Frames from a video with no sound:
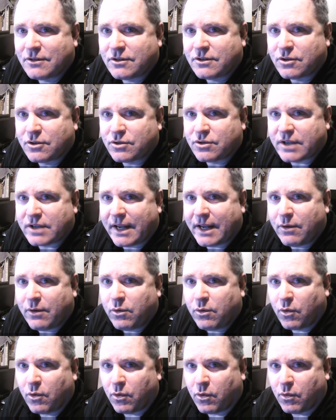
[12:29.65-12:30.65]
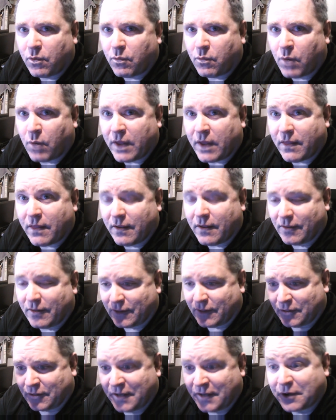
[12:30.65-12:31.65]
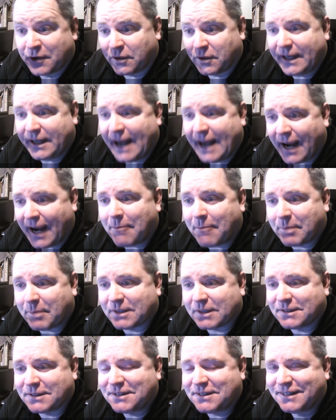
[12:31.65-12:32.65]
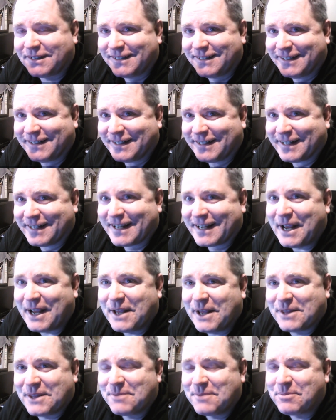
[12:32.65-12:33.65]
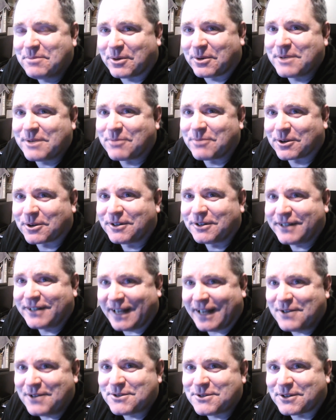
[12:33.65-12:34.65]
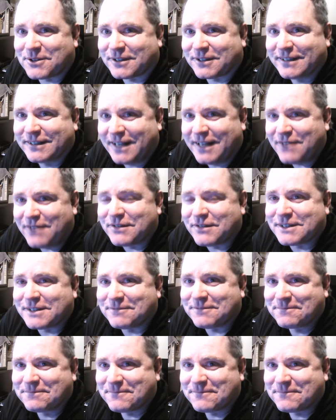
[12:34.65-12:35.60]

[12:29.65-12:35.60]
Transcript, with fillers: to say what literally happened in the premortal council in heaven